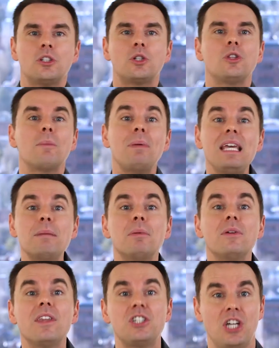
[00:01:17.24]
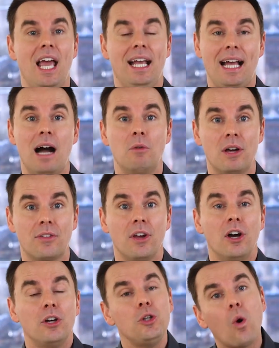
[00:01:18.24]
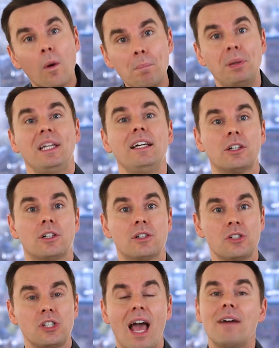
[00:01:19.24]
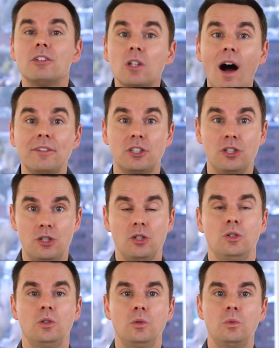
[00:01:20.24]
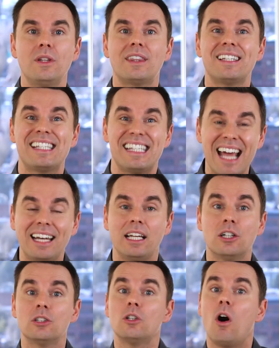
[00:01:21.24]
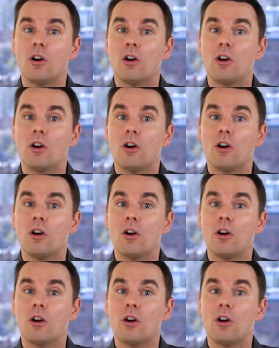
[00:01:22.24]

to the people that you hang out with. Your peers have a lot to do with the setting